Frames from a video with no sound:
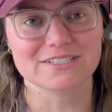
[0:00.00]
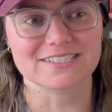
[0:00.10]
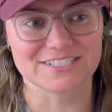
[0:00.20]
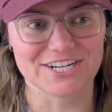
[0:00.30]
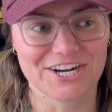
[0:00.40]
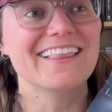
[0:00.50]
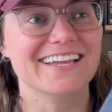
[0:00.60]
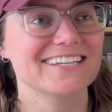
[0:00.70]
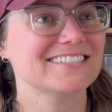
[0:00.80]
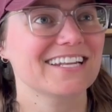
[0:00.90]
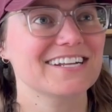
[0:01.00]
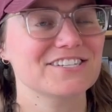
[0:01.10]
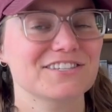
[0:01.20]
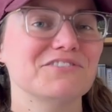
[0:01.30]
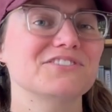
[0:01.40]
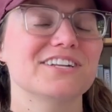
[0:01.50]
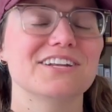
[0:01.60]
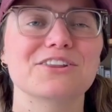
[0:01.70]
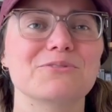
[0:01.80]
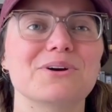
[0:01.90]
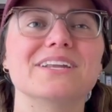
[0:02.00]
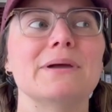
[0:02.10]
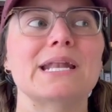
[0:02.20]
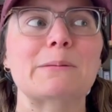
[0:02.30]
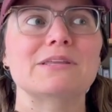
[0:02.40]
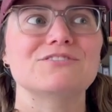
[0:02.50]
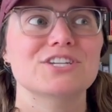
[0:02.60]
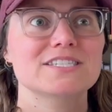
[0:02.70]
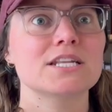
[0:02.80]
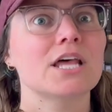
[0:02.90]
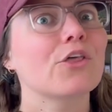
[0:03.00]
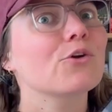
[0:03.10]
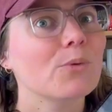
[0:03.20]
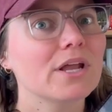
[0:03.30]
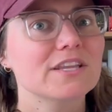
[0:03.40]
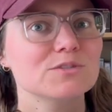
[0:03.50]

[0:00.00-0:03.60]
this year. Like I said, I just thrifted another one, and I believe she has another one.